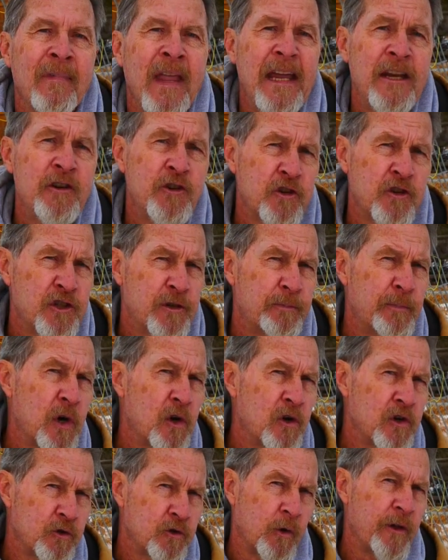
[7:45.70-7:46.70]

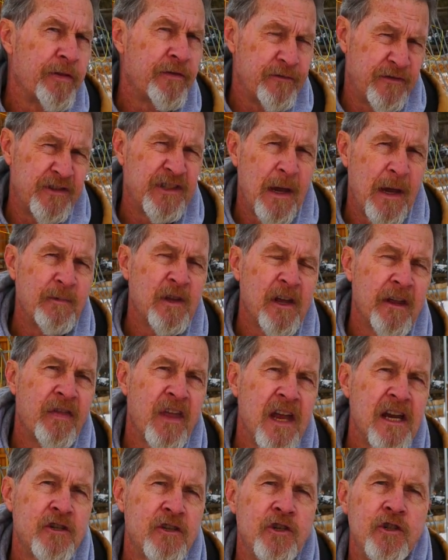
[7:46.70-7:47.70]
interspersed with some of the
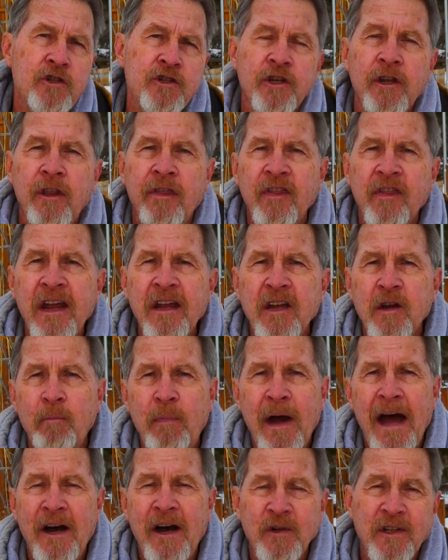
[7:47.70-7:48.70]
things you should think
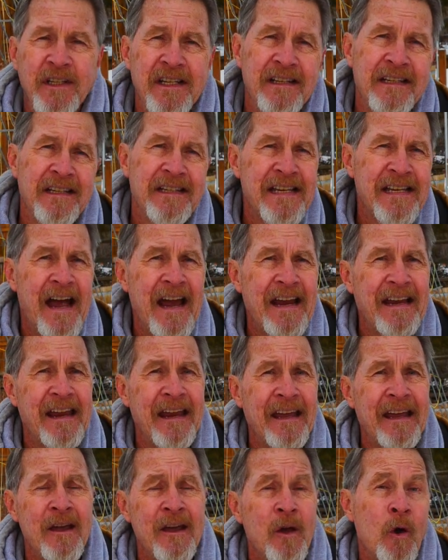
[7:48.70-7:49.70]
about in
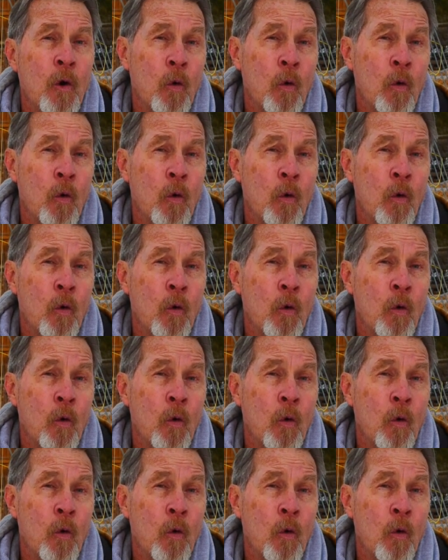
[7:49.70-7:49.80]
deciding